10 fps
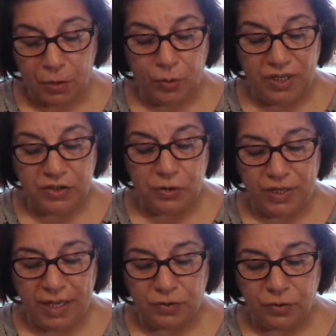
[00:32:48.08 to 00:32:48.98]
Once you
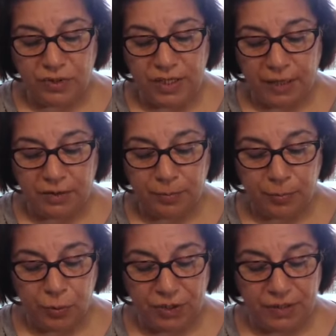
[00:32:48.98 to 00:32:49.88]
get to that
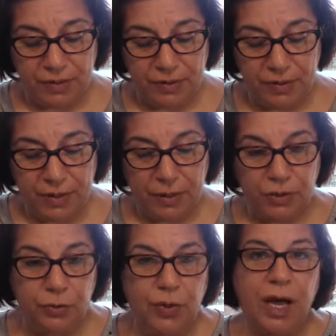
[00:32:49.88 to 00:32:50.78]
point,
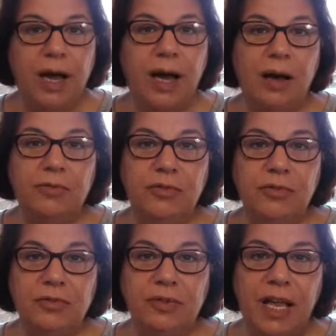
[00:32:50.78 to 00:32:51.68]
you have,
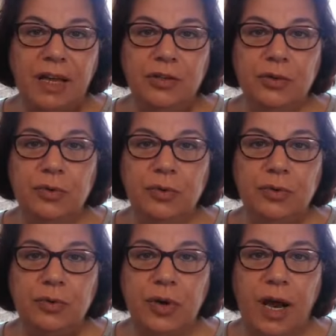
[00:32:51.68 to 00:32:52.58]
then you,
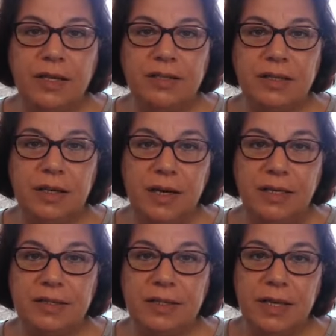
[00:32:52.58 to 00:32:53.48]
you rise,
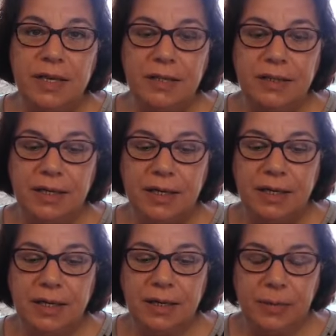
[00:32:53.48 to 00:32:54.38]
raise
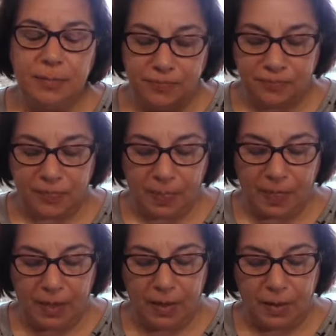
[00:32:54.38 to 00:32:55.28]
the, um,
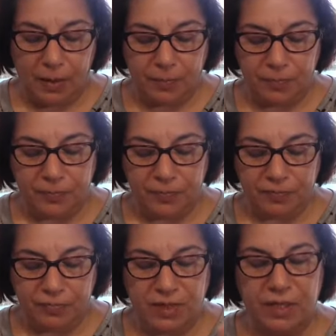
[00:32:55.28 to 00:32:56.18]
um,
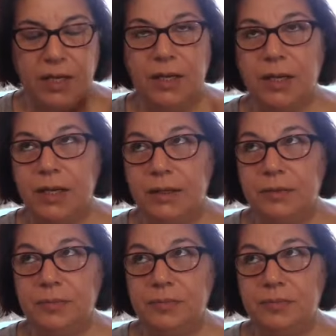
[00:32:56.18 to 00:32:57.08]
the
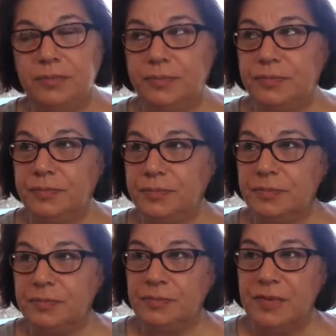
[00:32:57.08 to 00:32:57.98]
um,
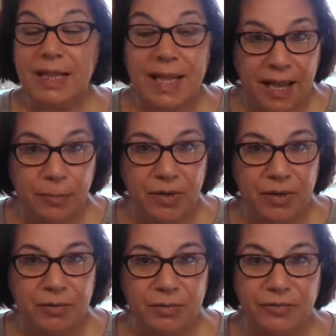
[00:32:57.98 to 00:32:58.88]
lamp,
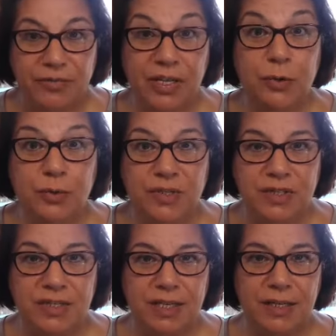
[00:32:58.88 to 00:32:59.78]

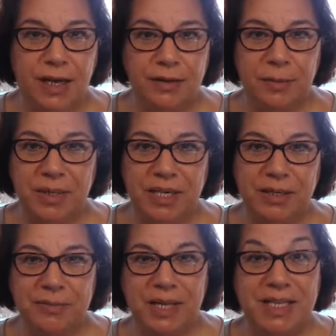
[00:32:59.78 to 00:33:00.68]
fenus in
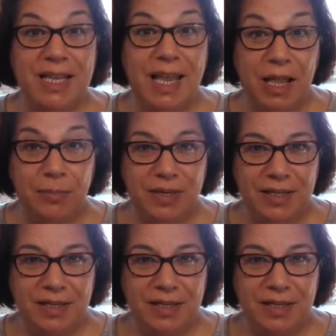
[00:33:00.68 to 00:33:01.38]
Arabic, but lamp